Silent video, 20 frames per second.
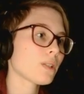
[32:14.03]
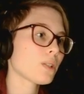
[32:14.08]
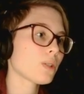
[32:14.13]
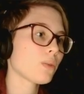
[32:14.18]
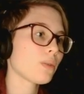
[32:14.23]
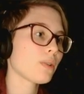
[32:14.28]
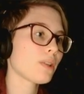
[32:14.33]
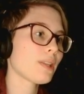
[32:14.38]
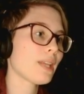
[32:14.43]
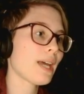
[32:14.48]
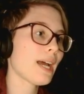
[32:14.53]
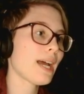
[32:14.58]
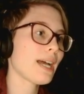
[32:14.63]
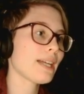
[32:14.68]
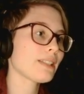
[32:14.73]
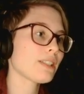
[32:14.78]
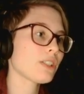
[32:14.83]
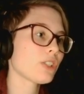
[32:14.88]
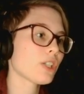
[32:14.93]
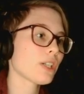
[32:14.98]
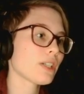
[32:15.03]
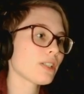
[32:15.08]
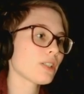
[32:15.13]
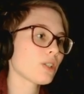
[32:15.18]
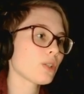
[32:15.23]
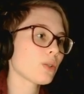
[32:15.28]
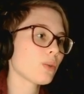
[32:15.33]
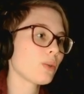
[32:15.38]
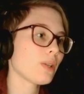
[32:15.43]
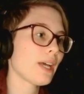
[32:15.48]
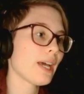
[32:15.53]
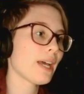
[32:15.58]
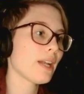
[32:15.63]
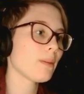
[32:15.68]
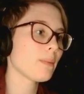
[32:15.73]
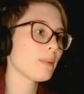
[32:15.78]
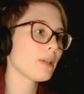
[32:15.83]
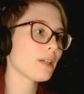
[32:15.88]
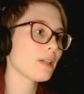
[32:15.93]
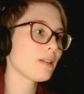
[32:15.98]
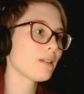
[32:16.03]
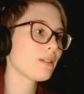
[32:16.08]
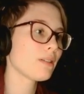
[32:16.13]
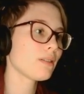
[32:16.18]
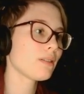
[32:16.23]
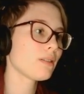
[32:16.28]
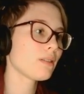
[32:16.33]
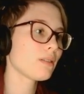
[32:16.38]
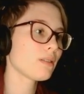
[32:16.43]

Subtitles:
So that's adjacent to an enemy.